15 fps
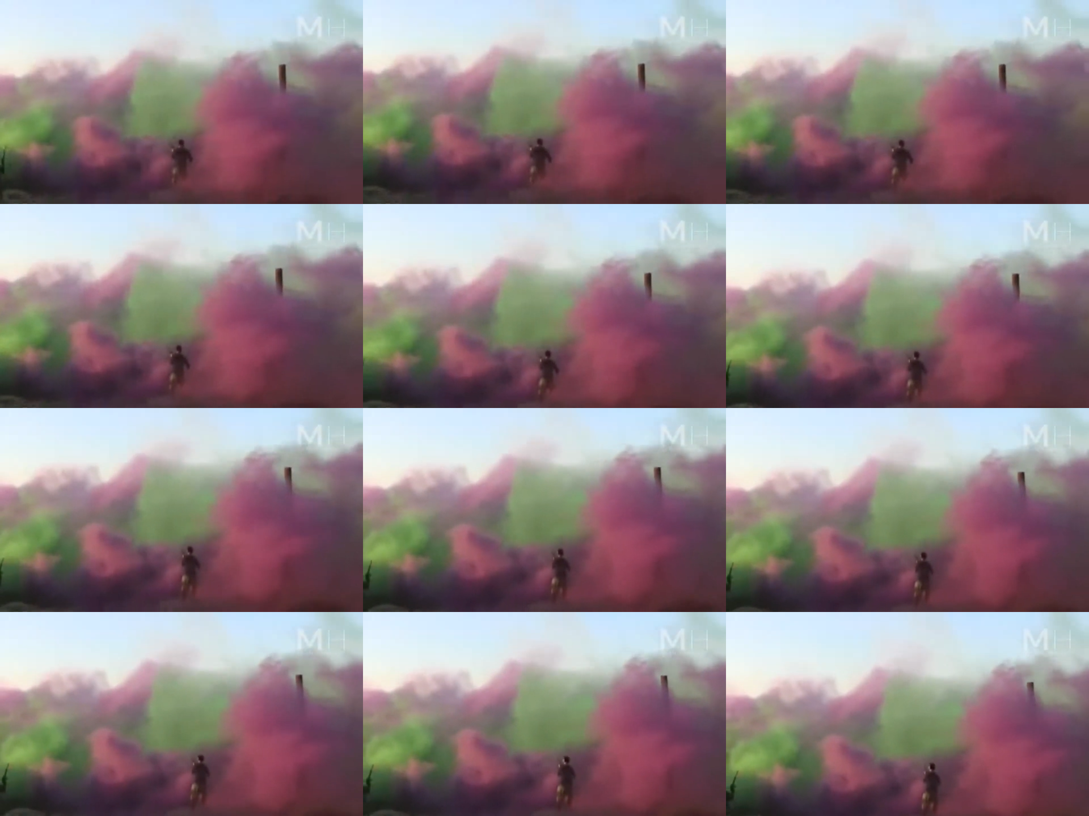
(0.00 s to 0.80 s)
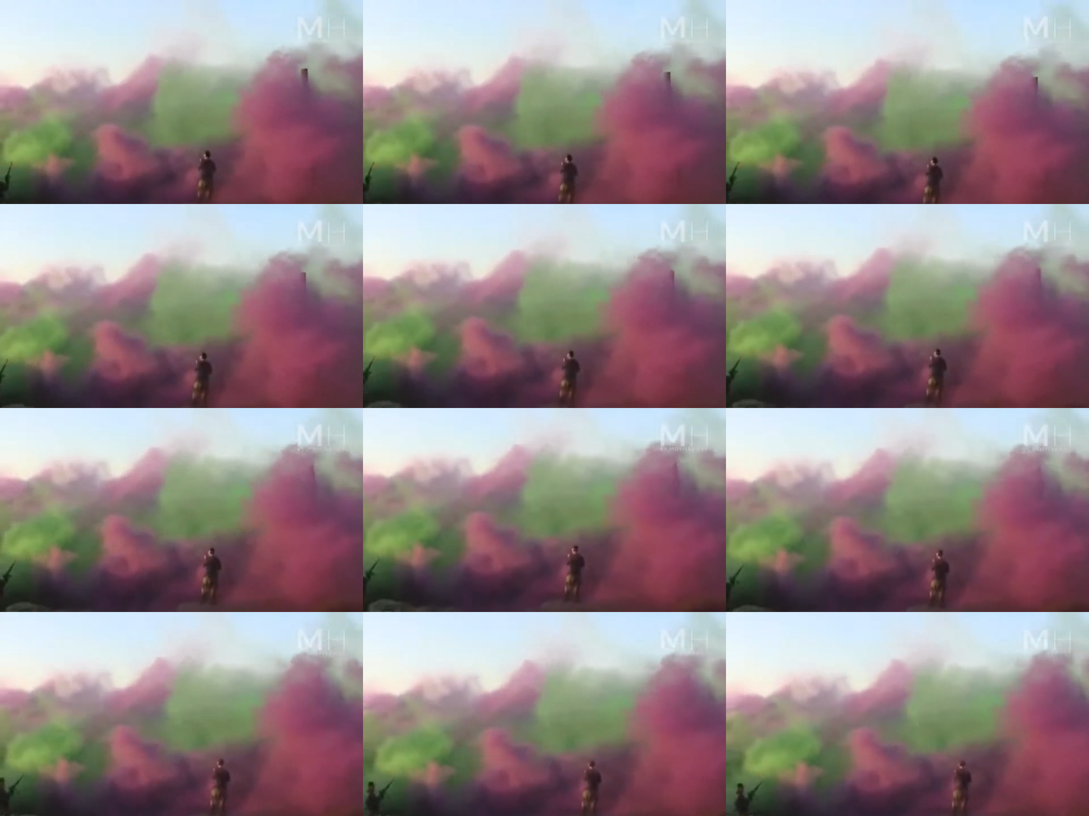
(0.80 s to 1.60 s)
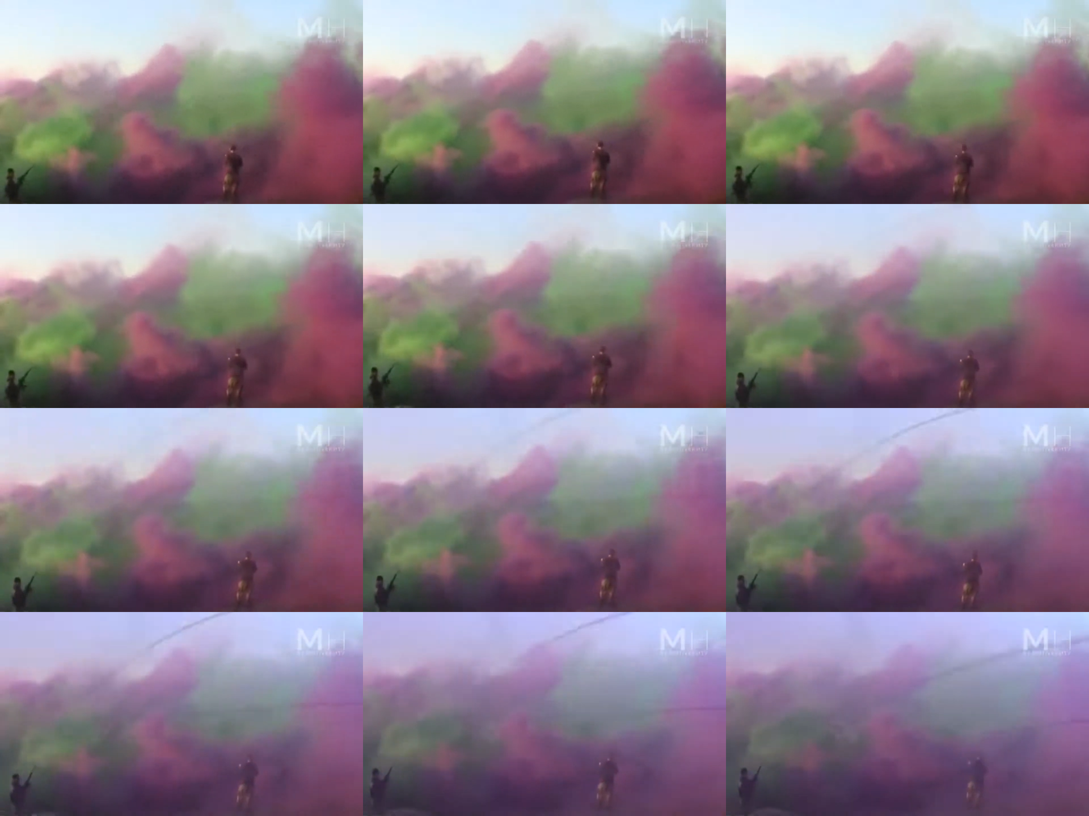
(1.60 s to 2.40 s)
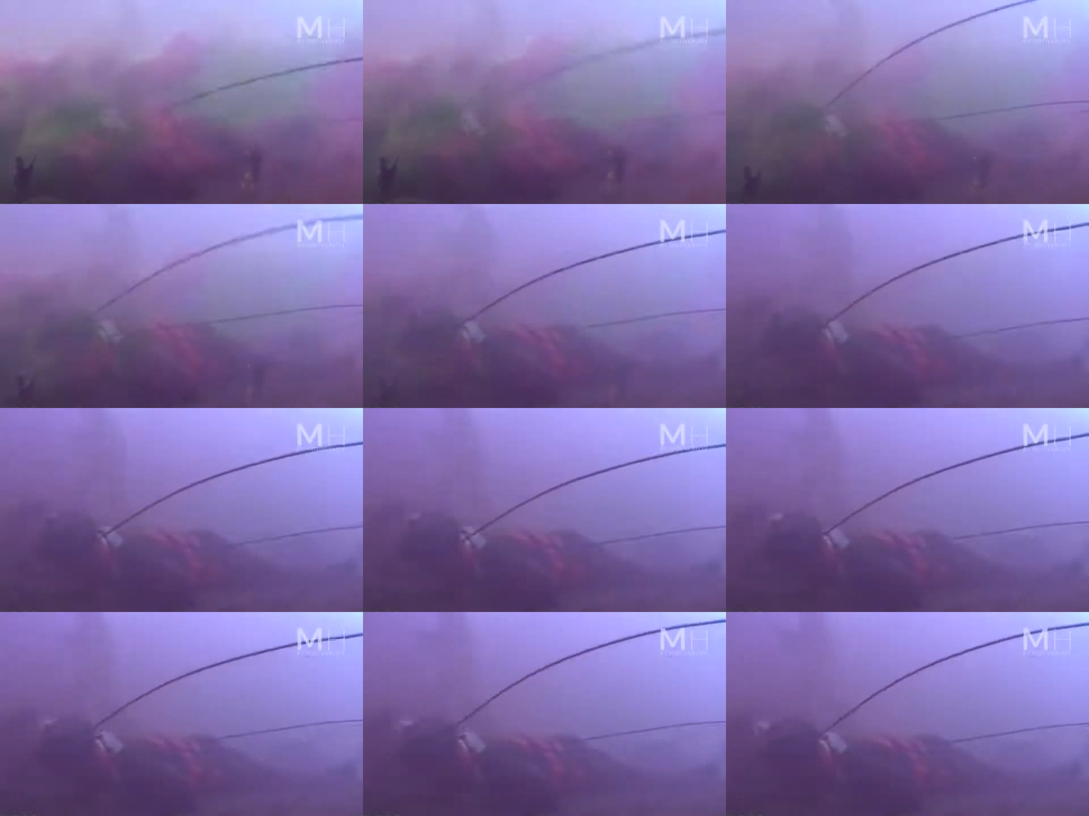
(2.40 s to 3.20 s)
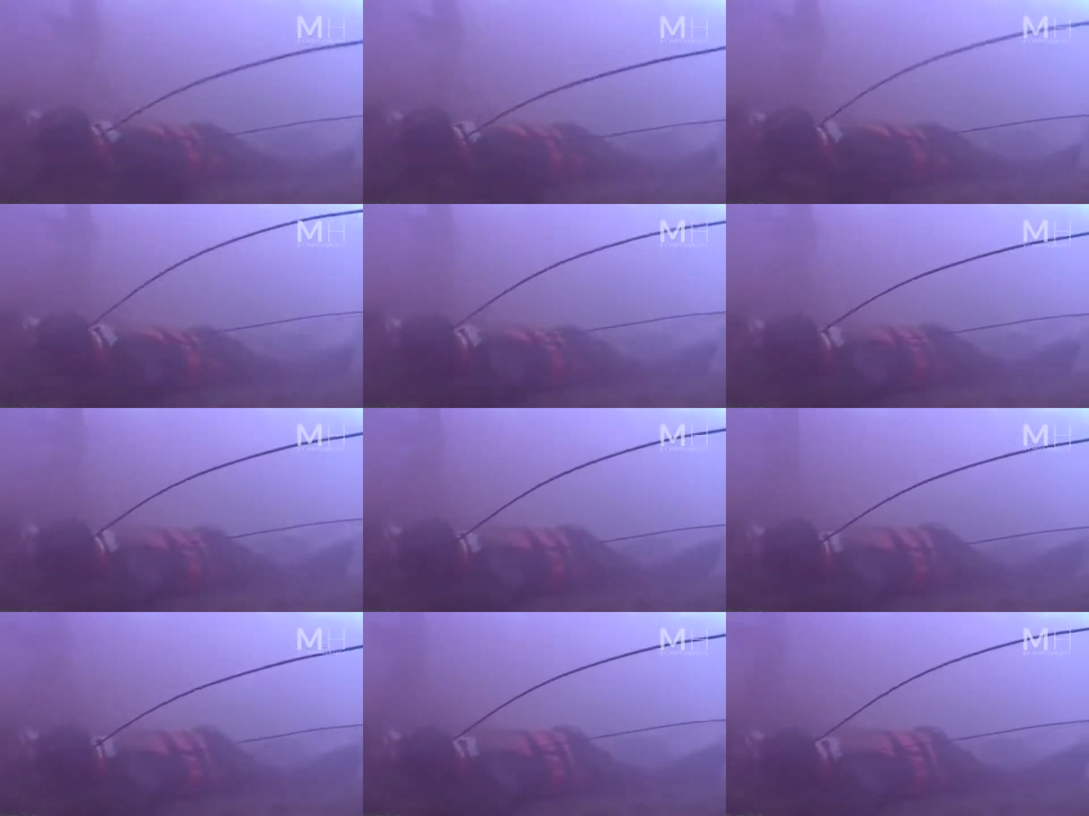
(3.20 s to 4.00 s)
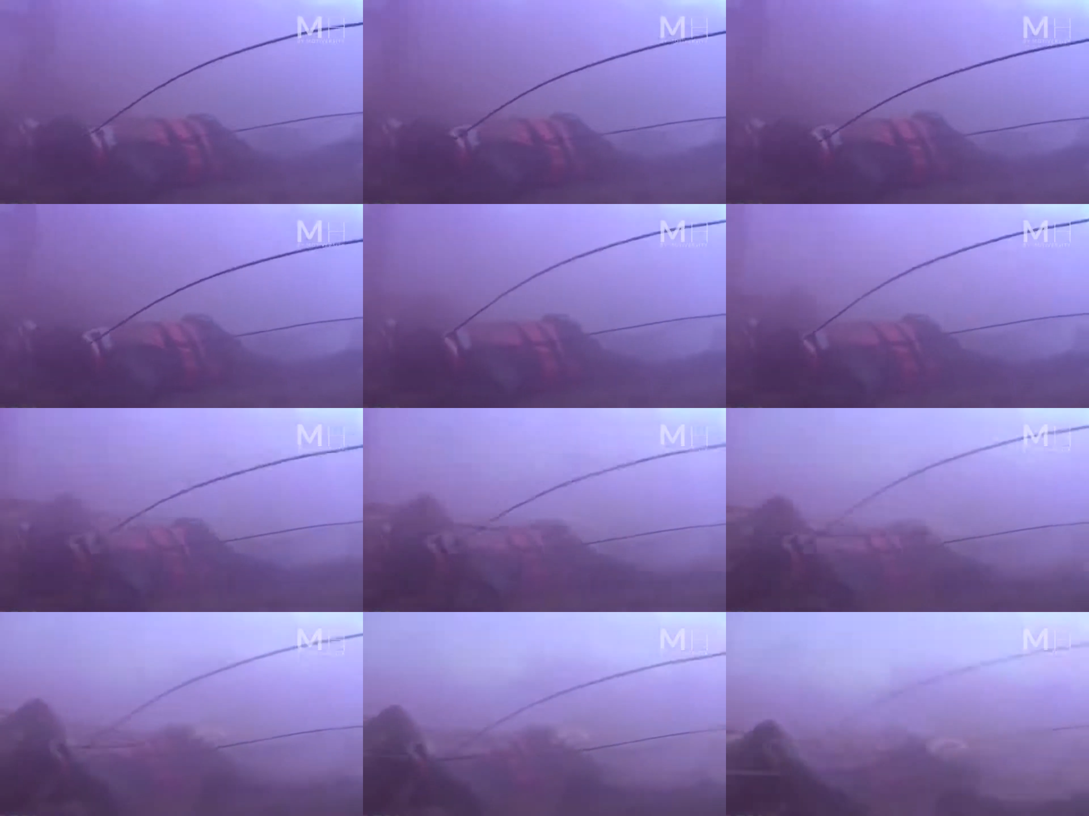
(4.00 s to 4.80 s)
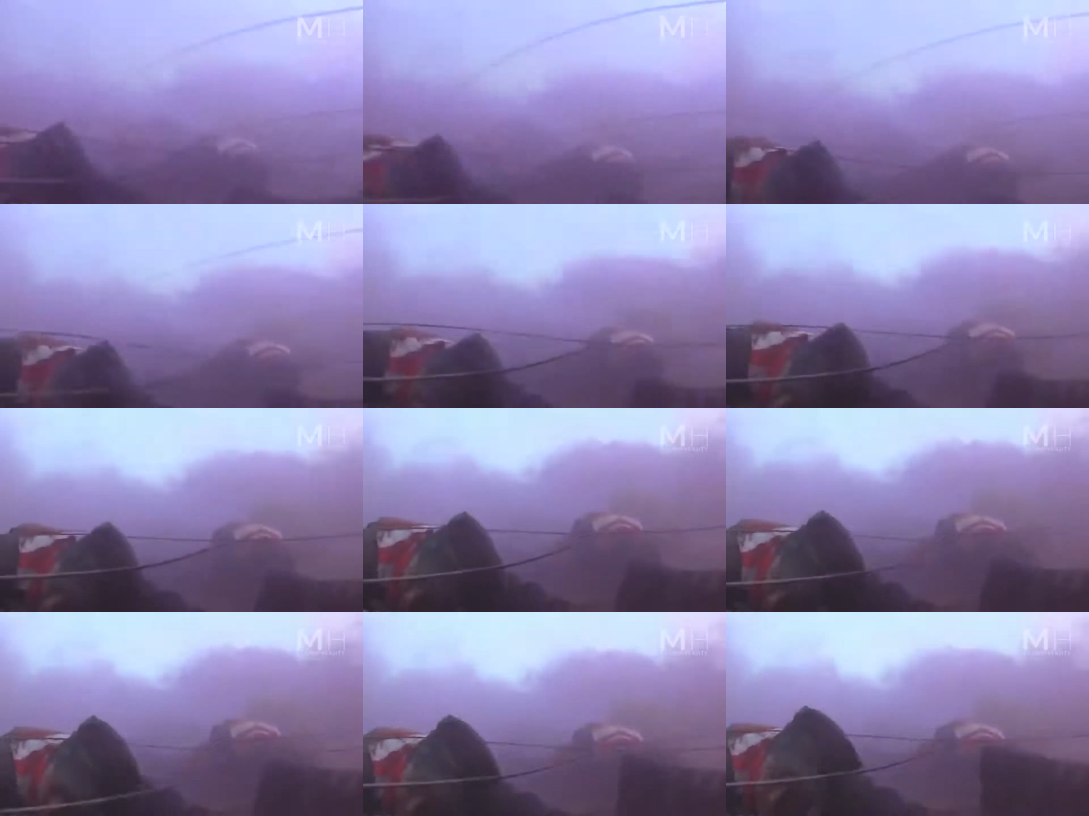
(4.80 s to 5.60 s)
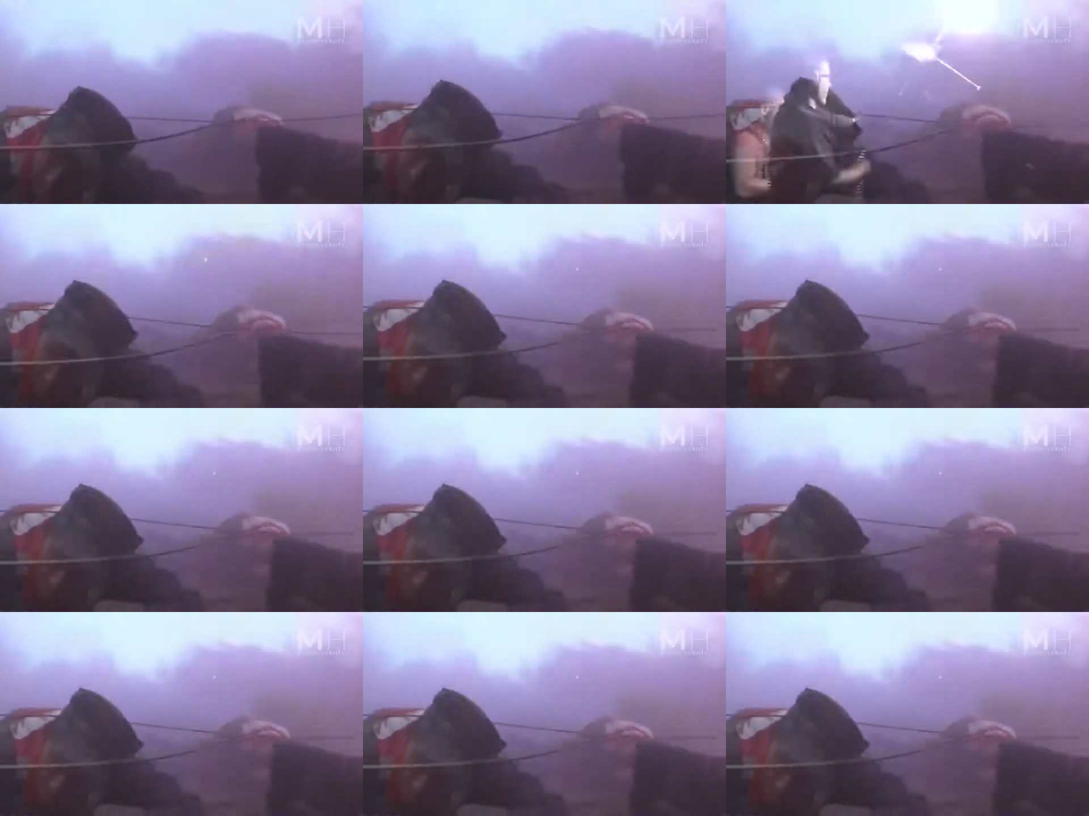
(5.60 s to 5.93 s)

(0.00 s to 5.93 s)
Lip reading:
[unreadable: no face in view]